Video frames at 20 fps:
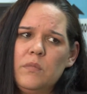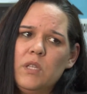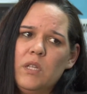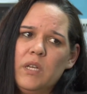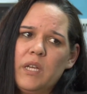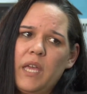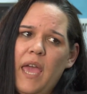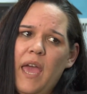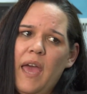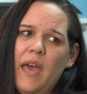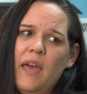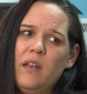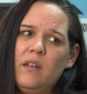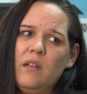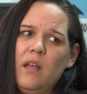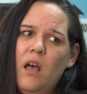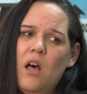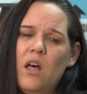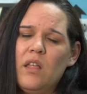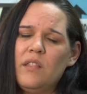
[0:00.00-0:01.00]
look
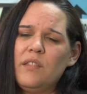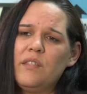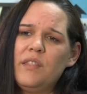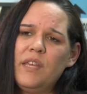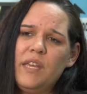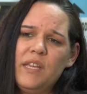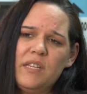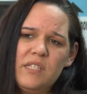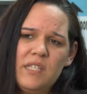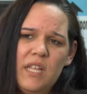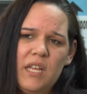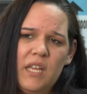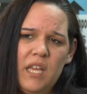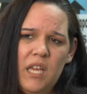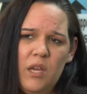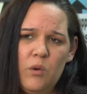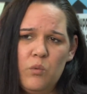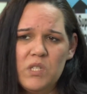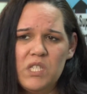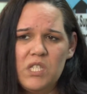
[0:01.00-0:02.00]
at all the things that
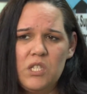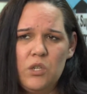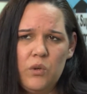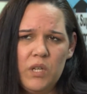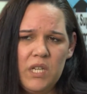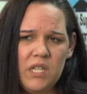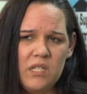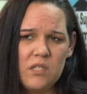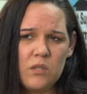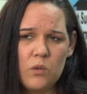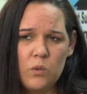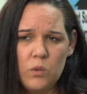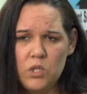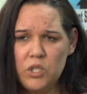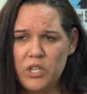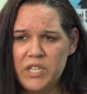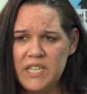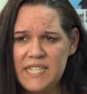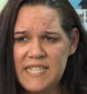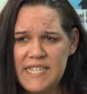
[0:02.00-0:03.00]
he was doing in school
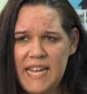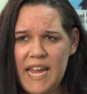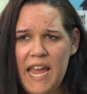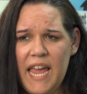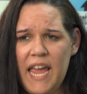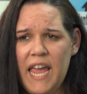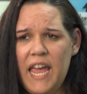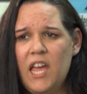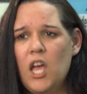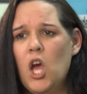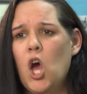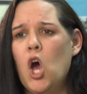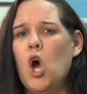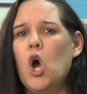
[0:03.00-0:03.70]
during the day,